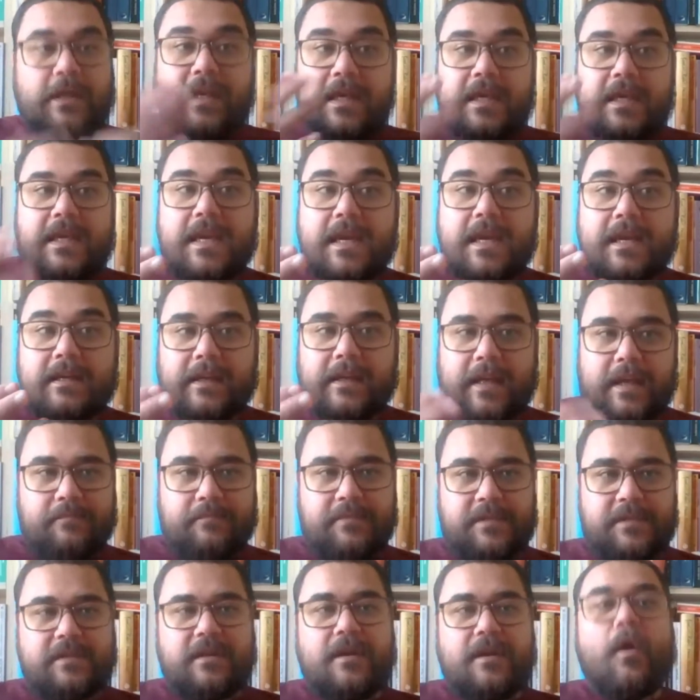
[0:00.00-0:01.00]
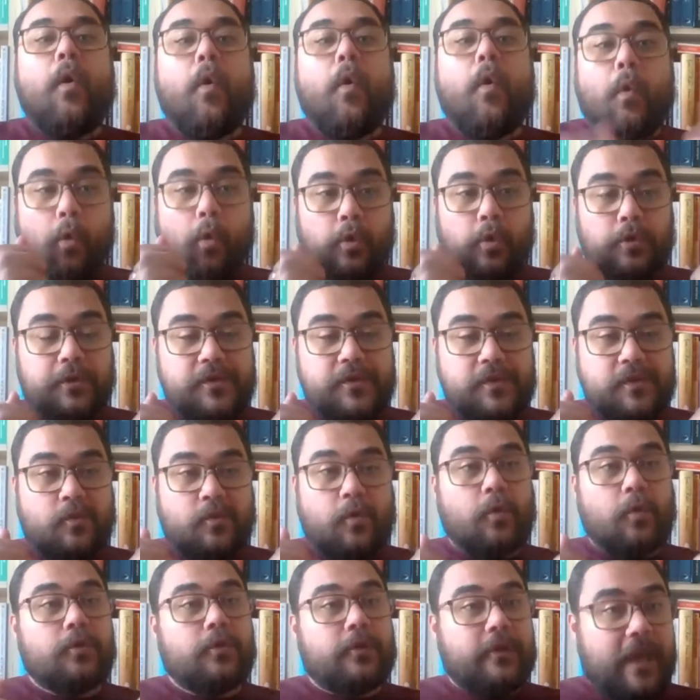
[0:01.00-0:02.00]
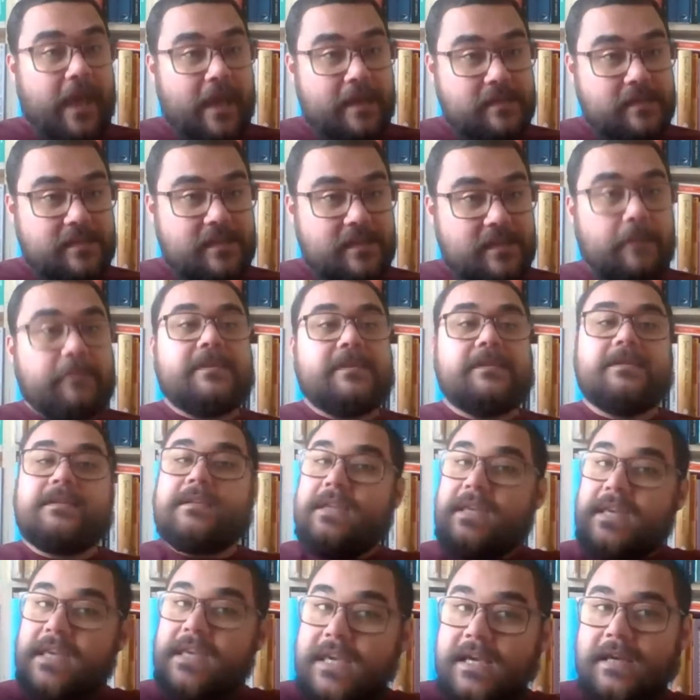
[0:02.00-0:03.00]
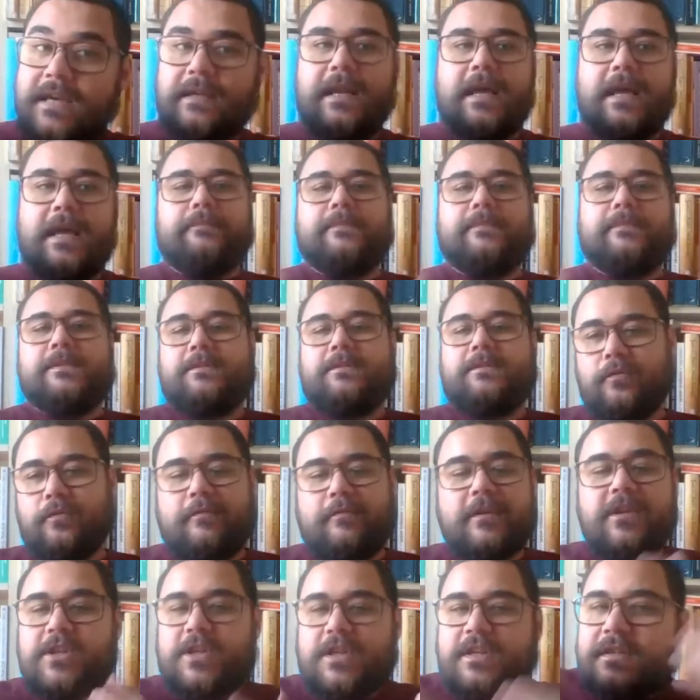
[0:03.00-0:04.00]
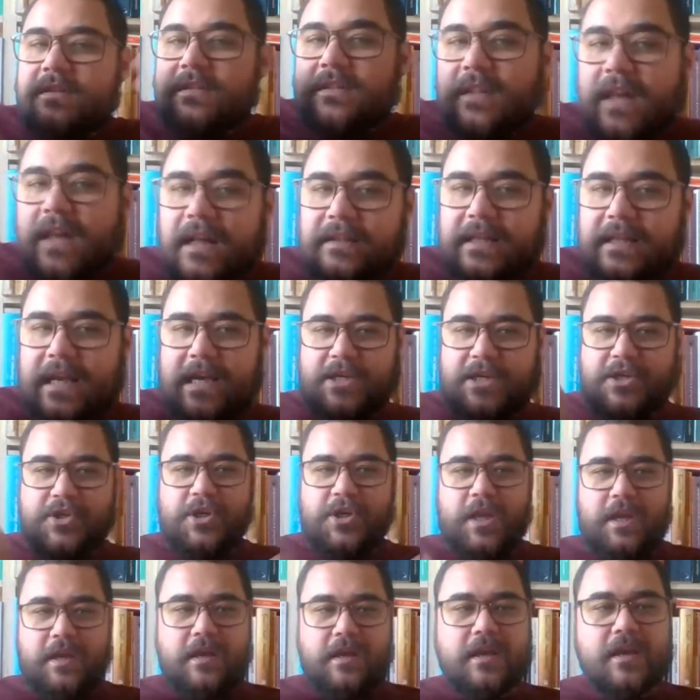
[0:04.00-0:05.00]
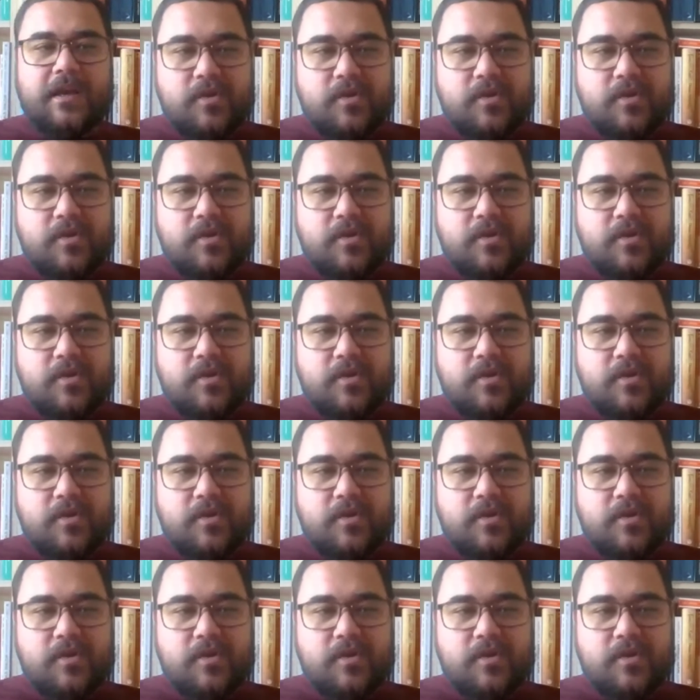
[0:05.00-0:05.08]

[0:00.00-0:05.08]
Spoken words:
He claims, all the scholar accepts, he claims, which is not actually.